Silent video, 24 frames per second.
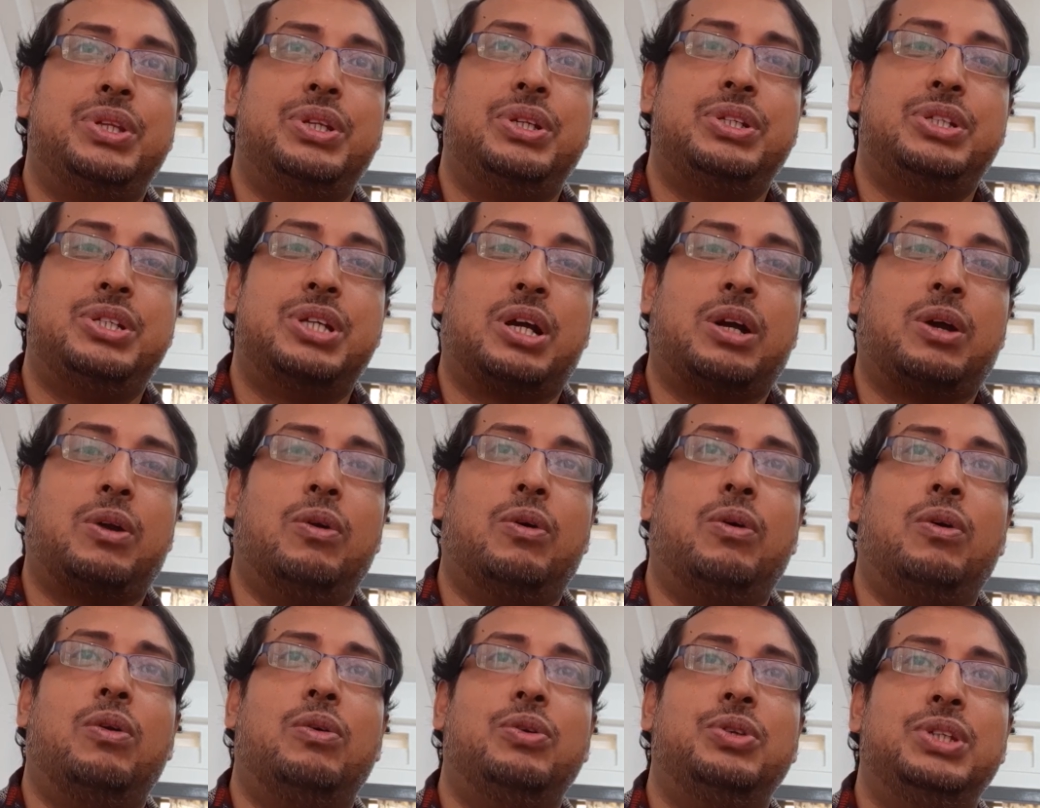
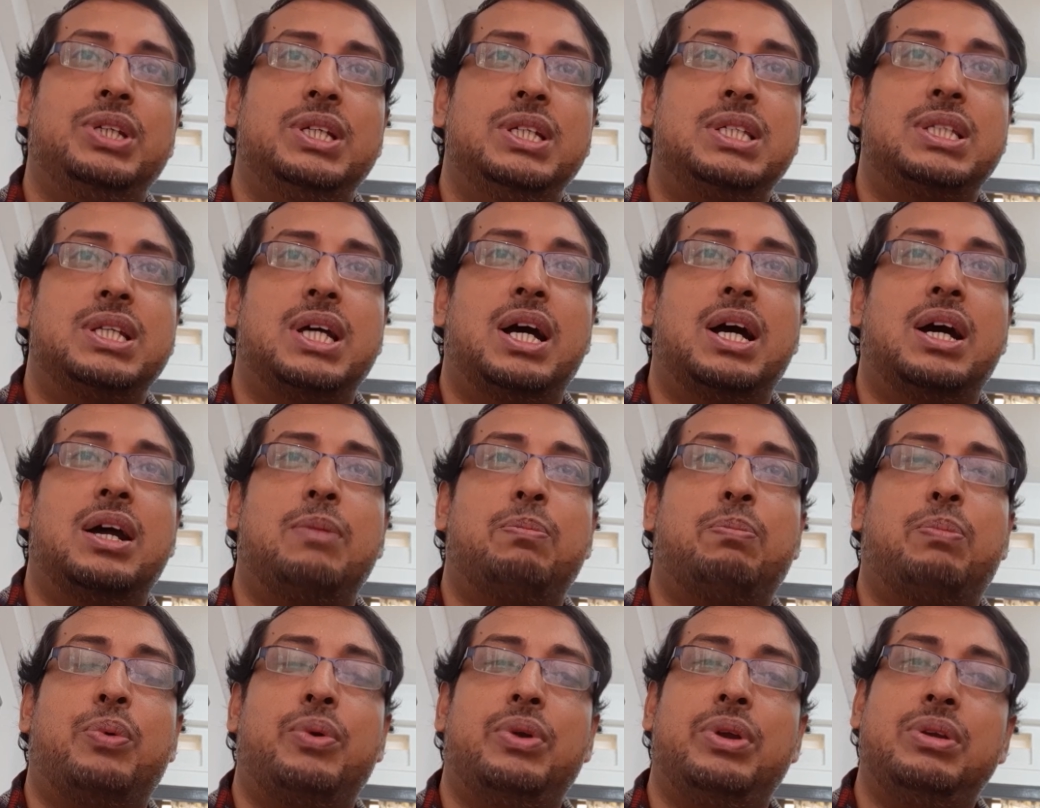Technologies are
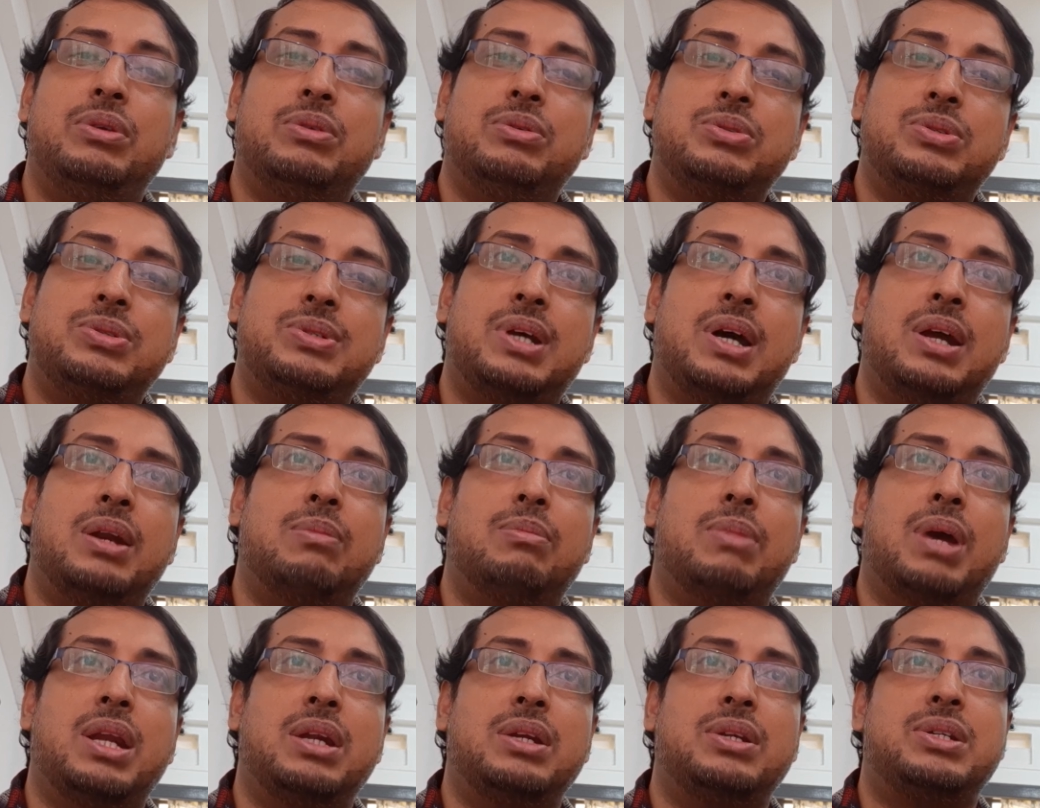produced and
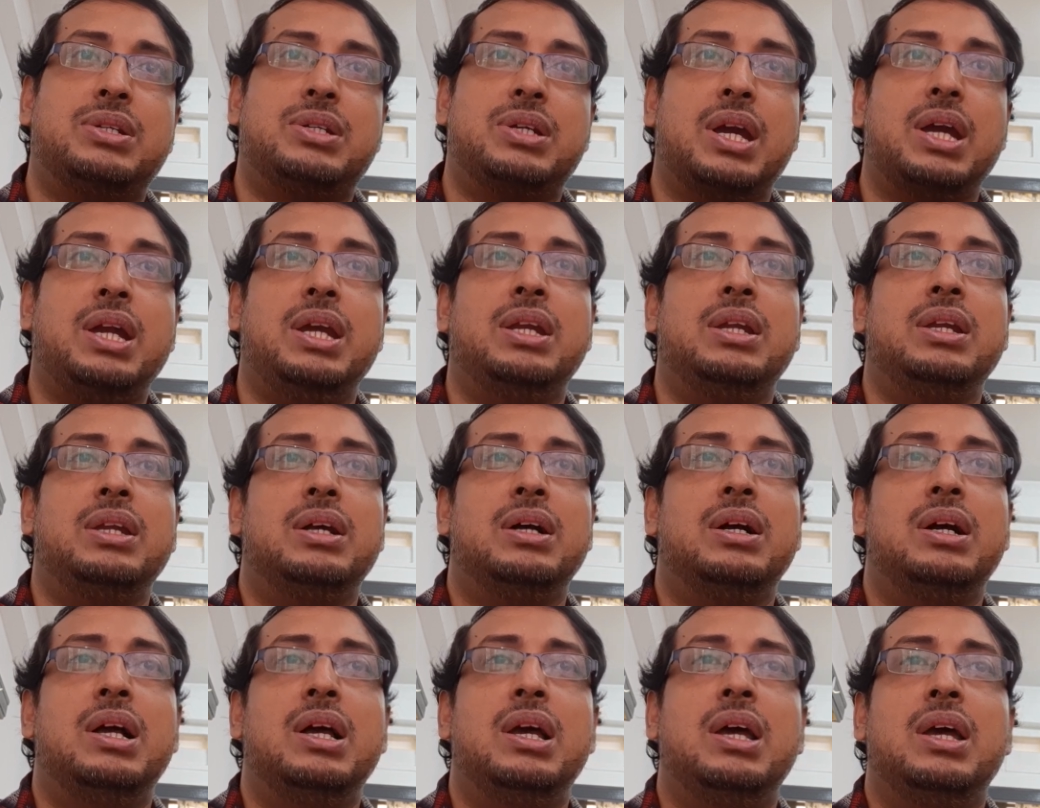maintained
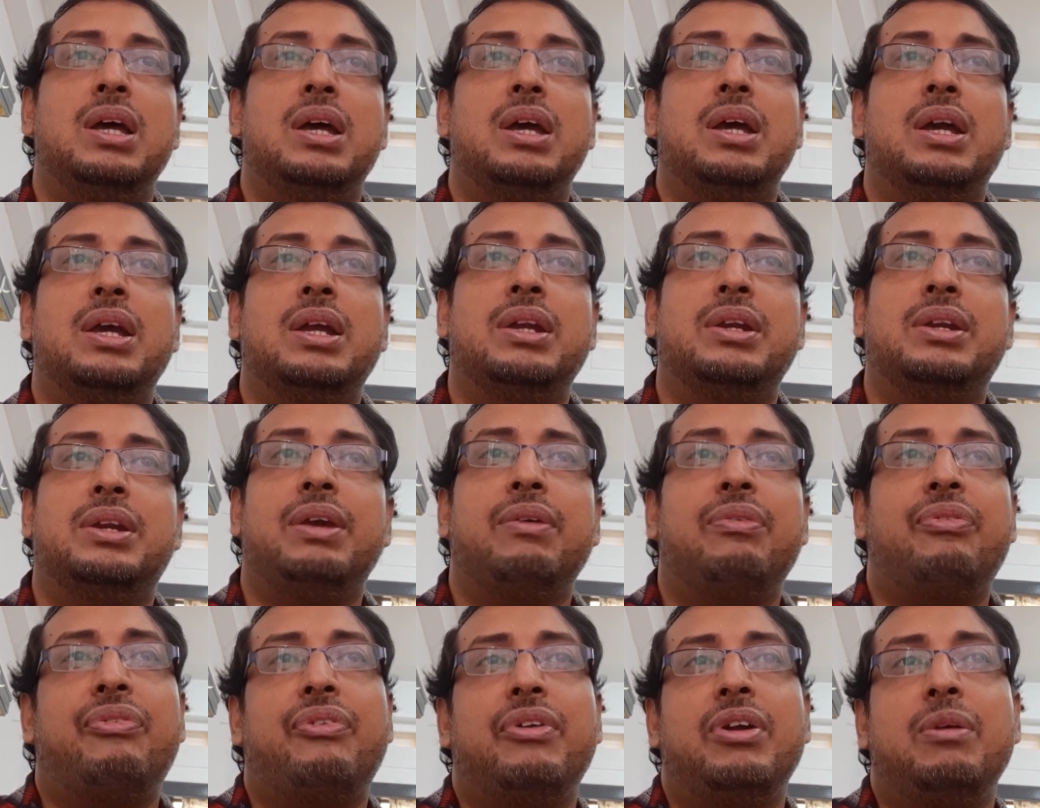in
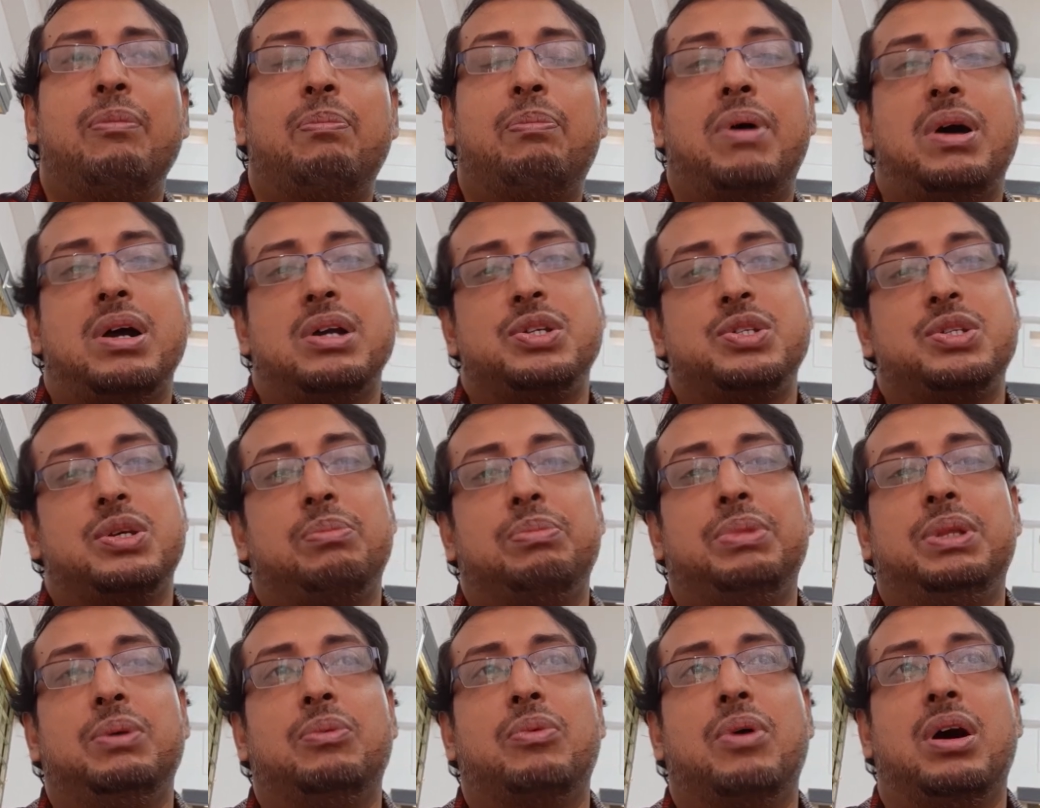different parts
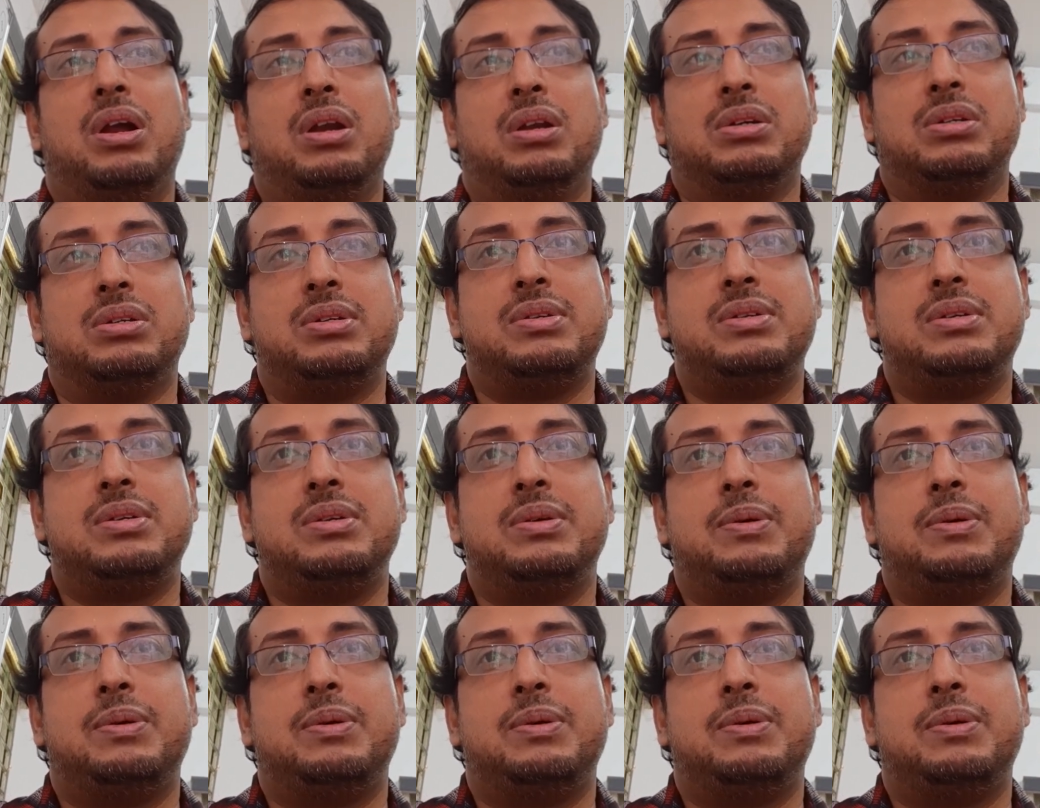of the world.